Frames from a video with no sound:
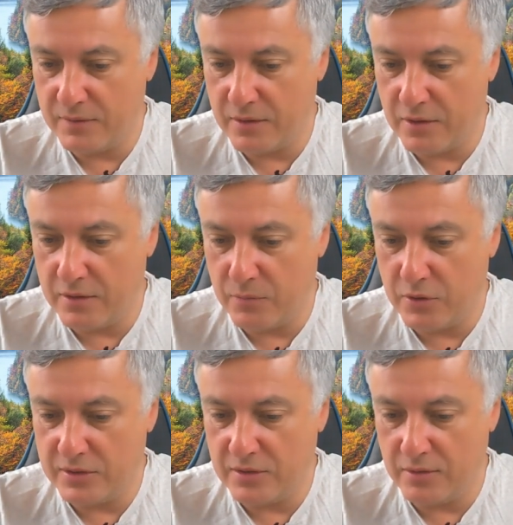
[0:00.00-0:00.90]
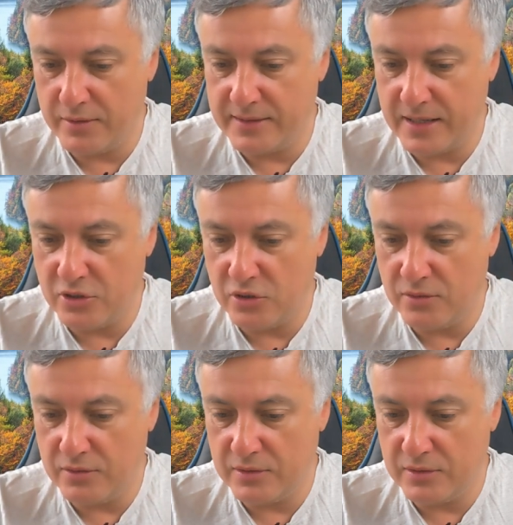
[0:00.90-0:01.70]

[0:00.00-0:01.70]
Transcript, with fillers: on the personalization.